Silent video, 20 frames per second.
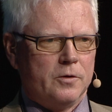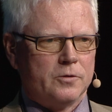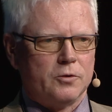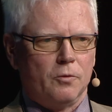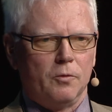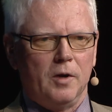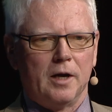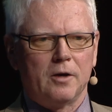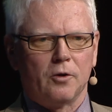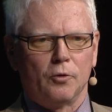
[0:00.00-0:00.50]

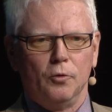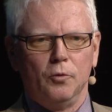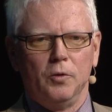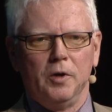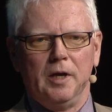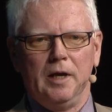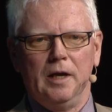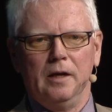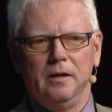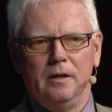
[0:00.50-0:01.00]
So a crew
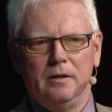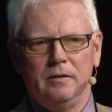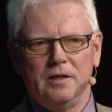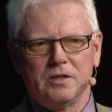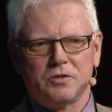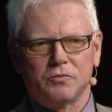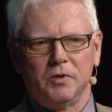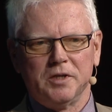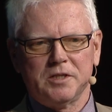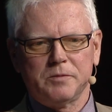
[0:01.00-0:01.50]
in
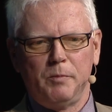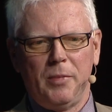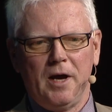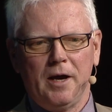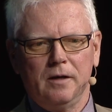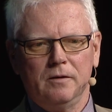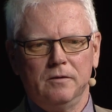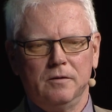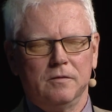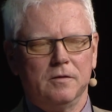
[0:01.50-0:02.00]
this
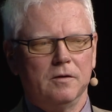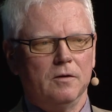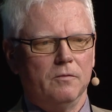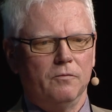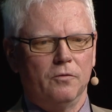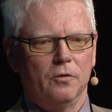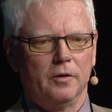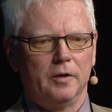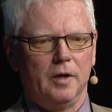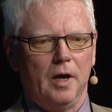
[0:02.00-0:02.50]
respect
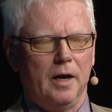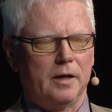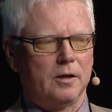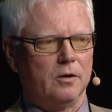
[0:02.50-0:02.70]
for the